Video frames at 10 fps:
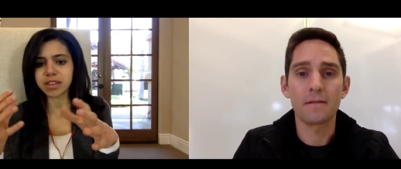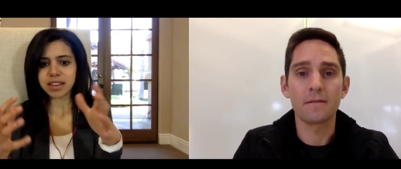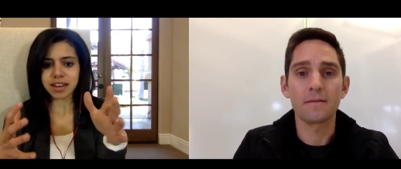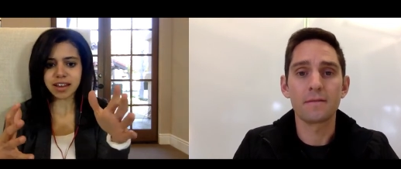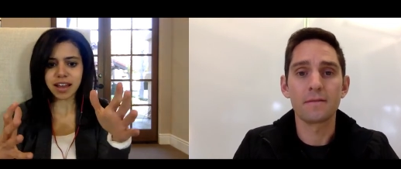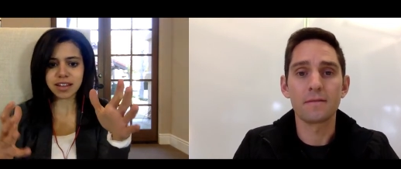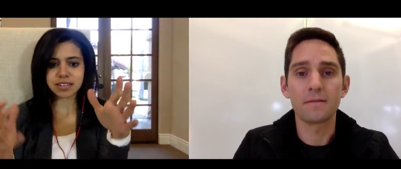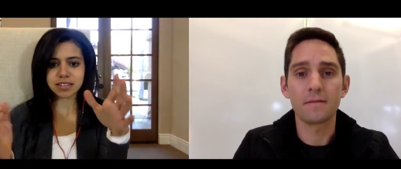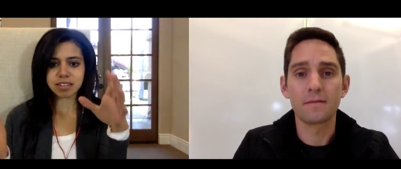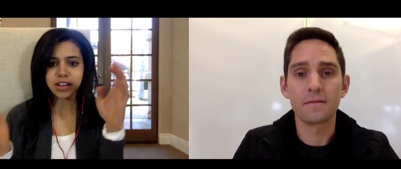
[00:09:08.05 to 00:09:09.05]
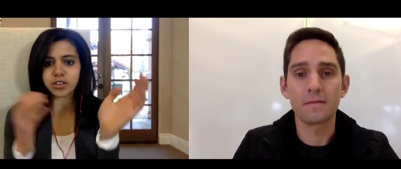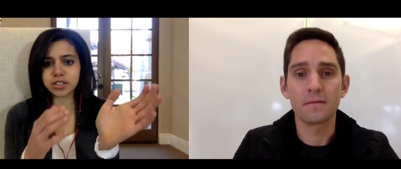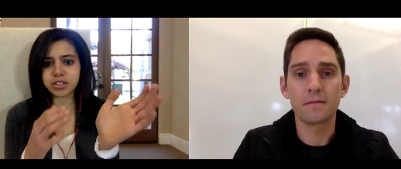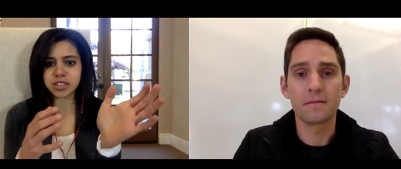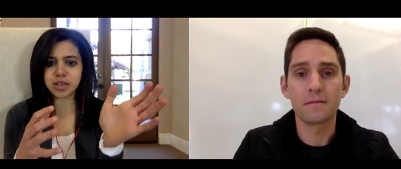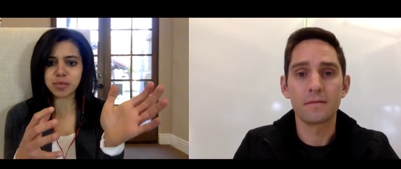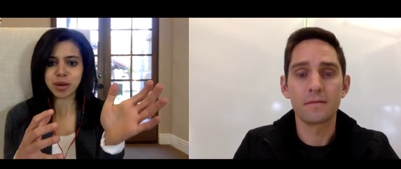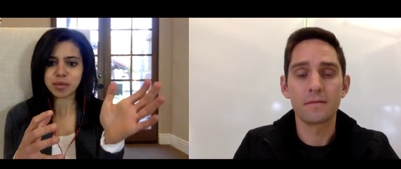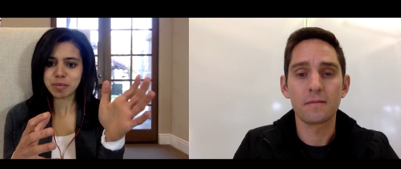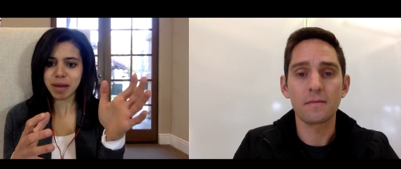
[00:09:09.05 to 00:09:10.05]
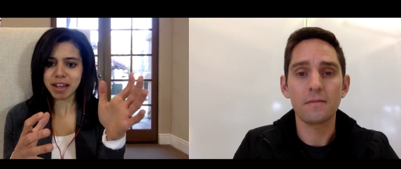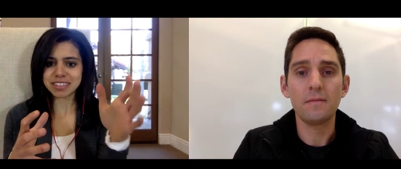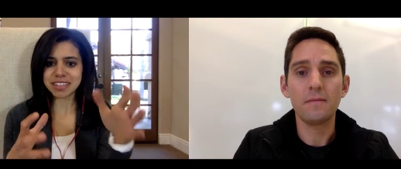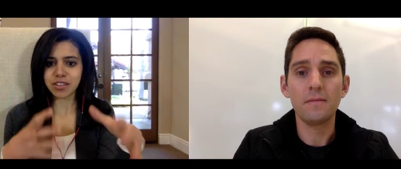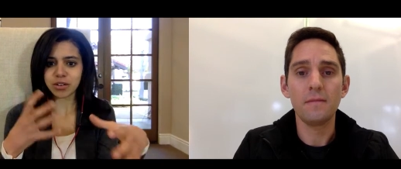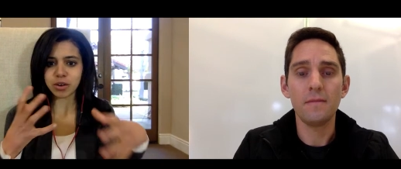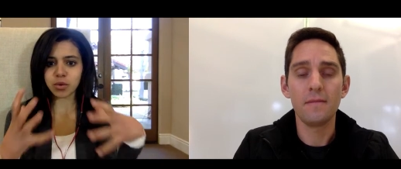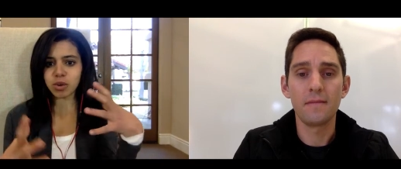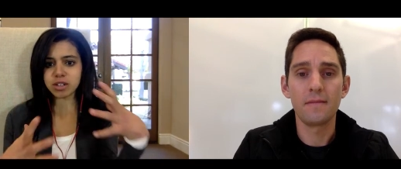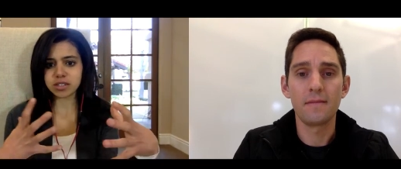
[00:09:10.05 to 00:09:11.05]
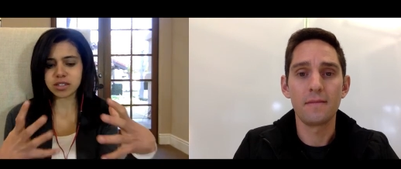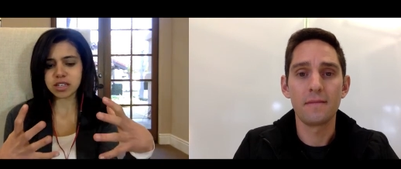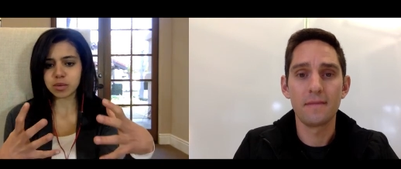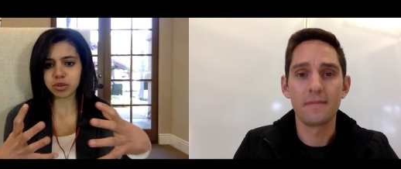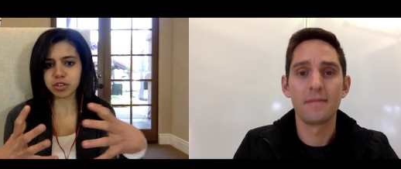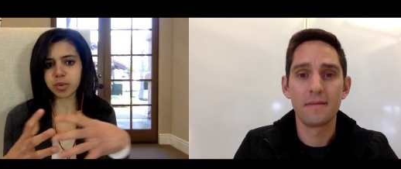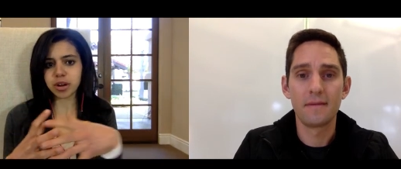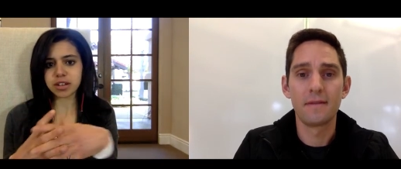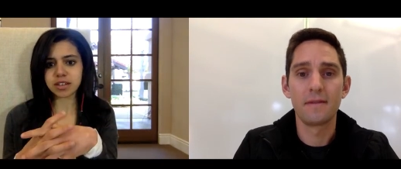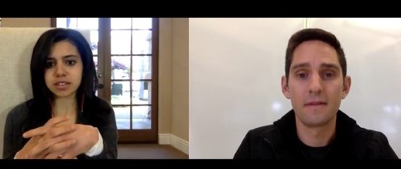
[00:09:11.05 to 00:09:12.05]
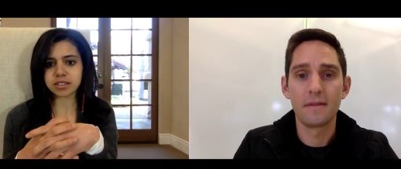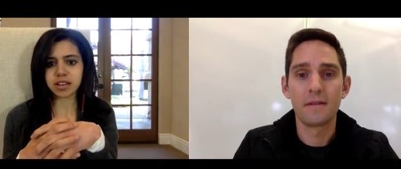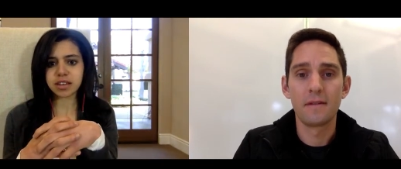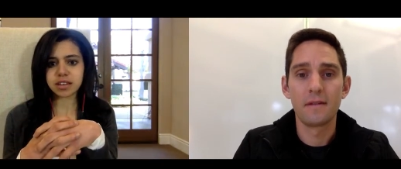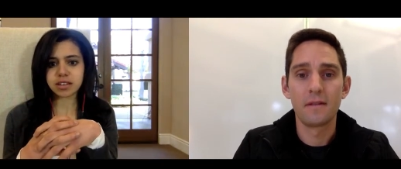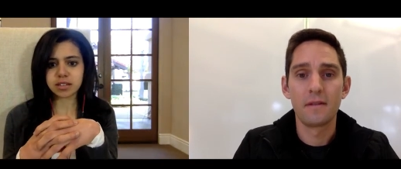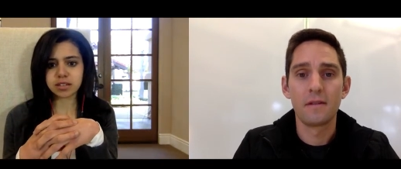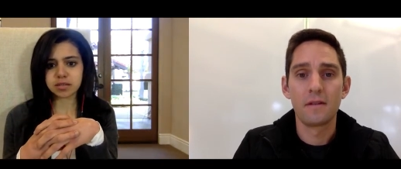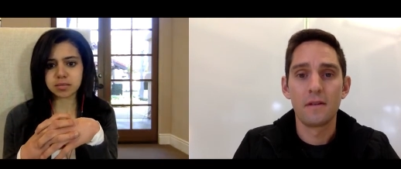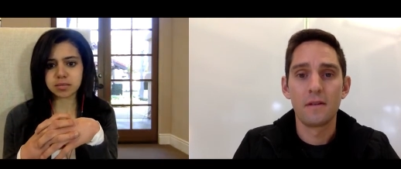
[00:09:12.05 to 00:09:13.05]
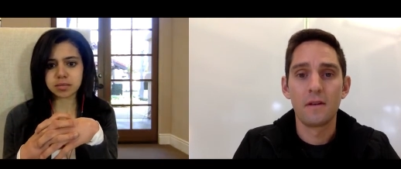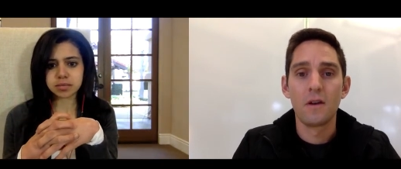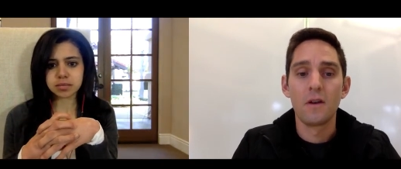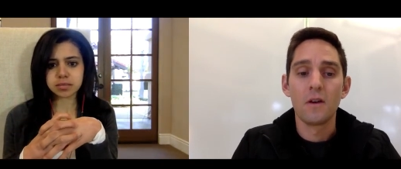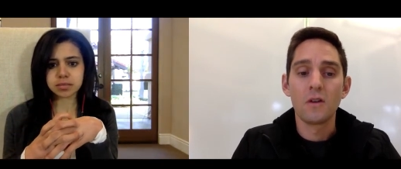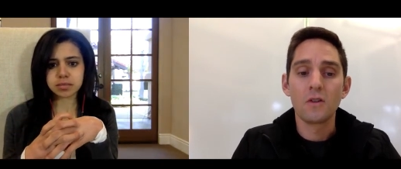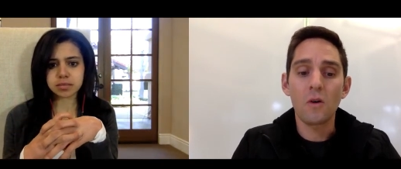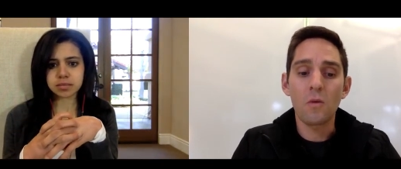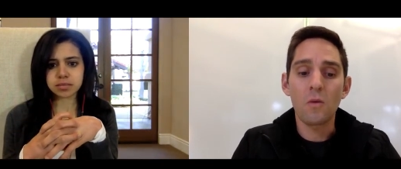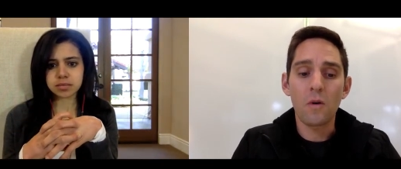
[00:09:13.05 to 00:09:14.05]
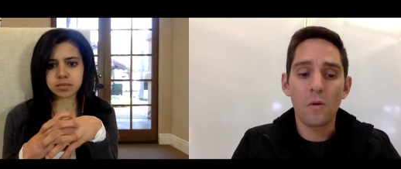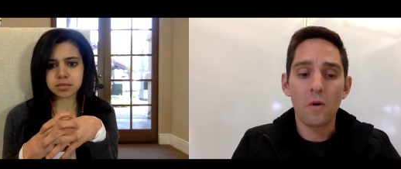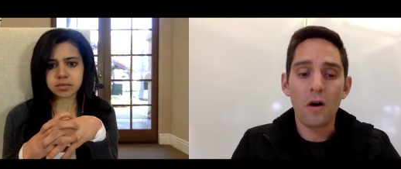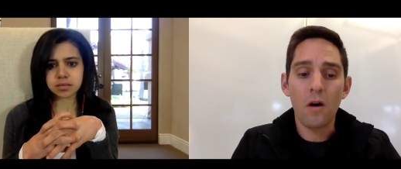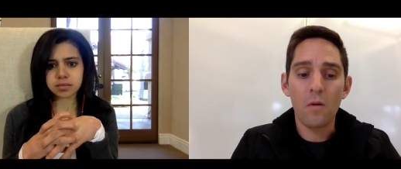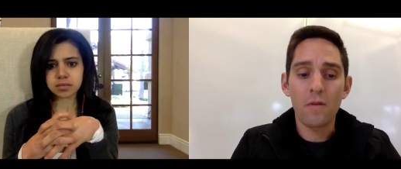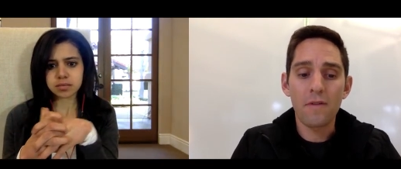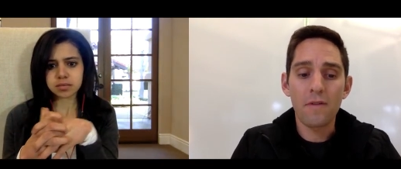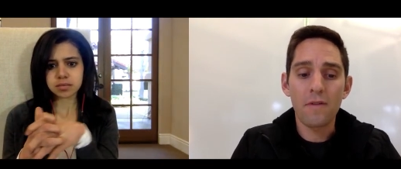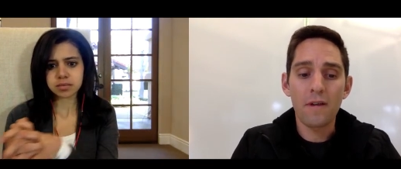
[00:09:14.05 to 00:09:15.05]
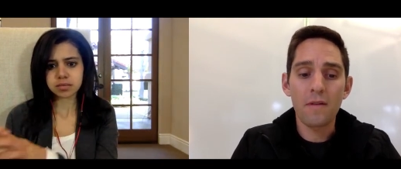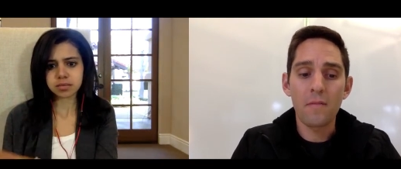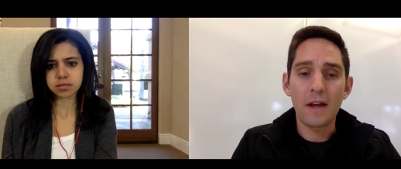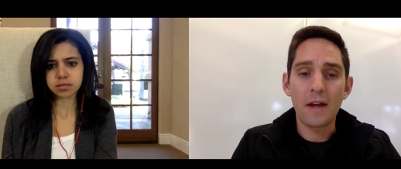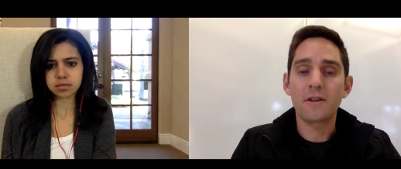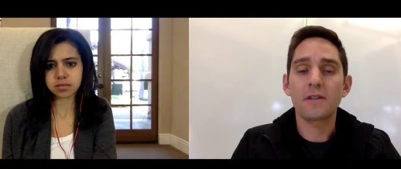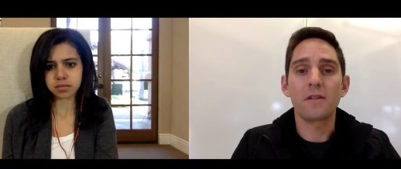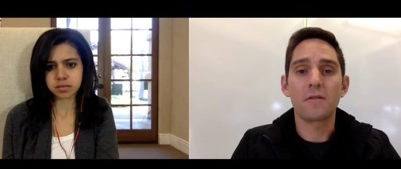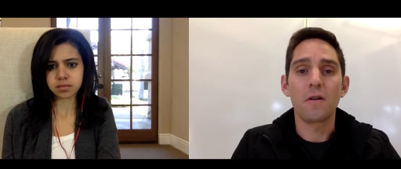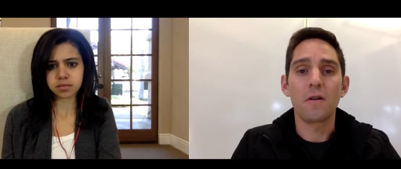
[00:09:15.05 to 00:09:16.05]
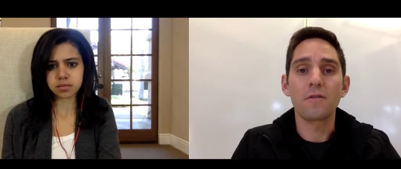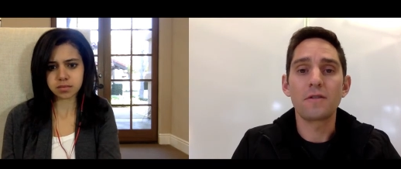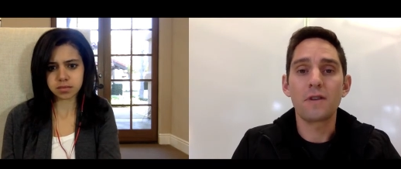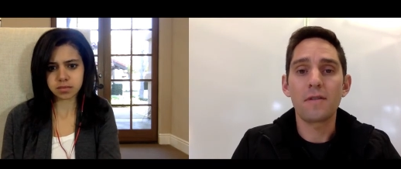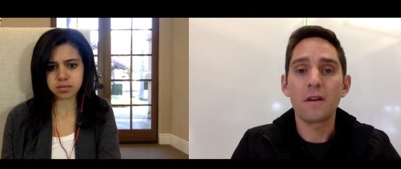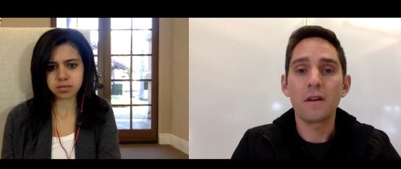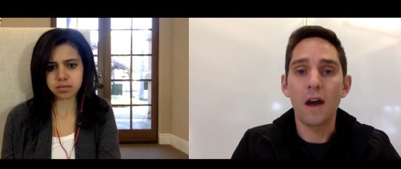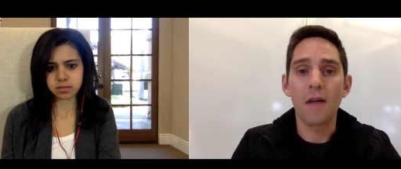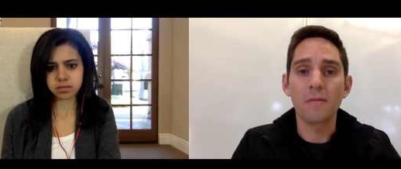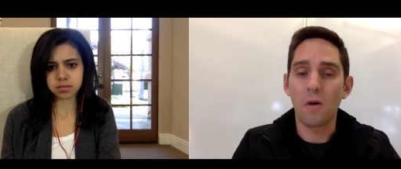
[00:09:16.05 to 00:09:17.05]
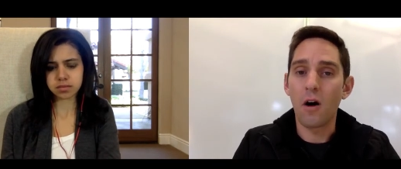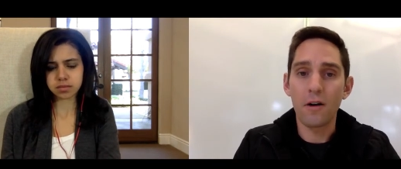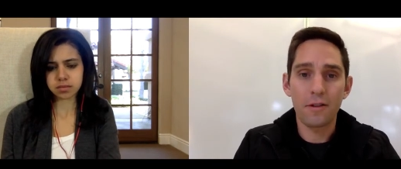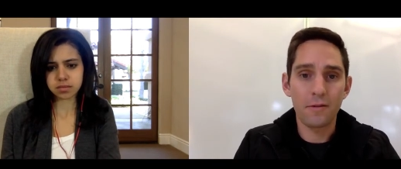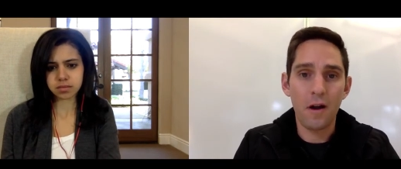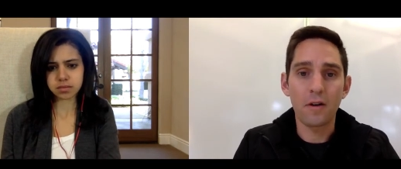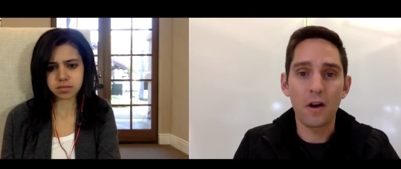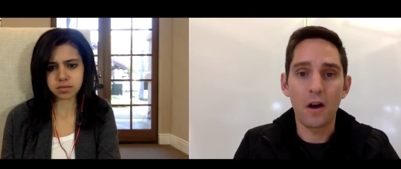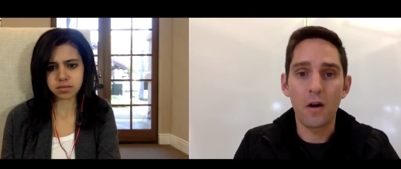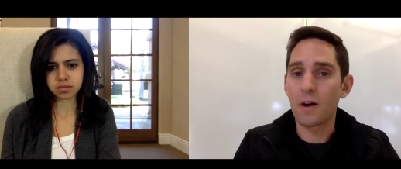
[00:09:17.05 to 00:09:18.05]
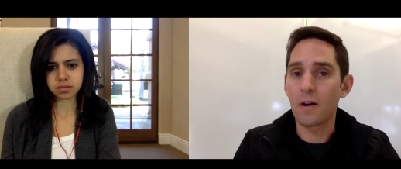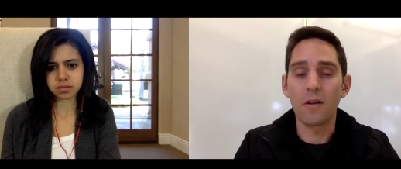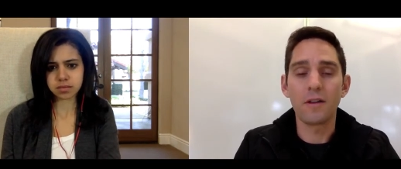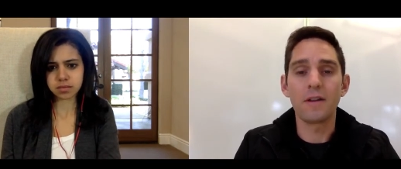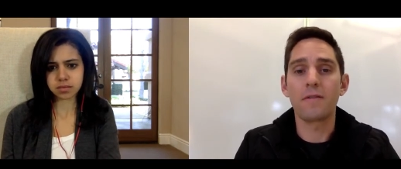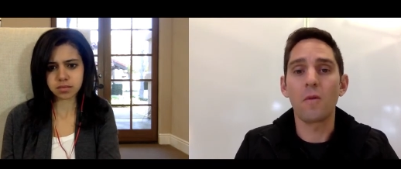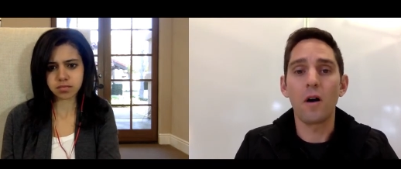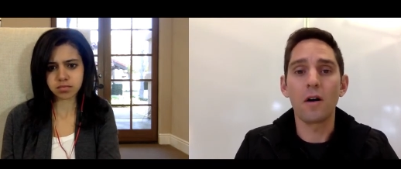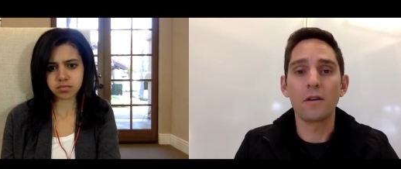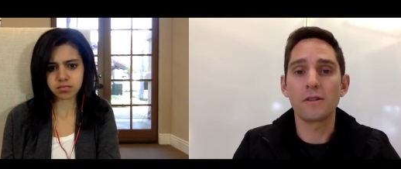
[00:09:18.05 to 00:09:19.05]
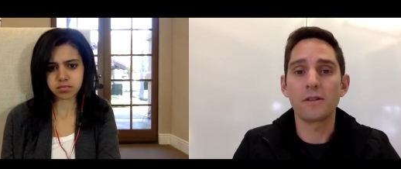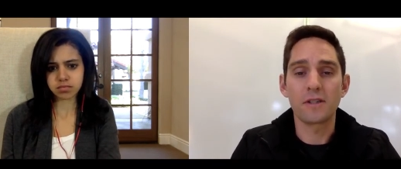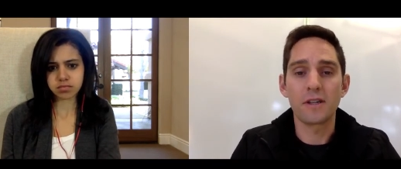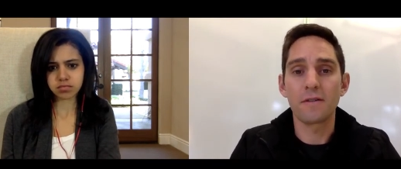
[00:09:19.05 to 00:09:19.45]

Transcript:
Speaker 1: that test and your team comes back together, what's the debrief process like?
Speaker 2: So we're very metrics and growth driven. So all throughout Go on all the different walls, there's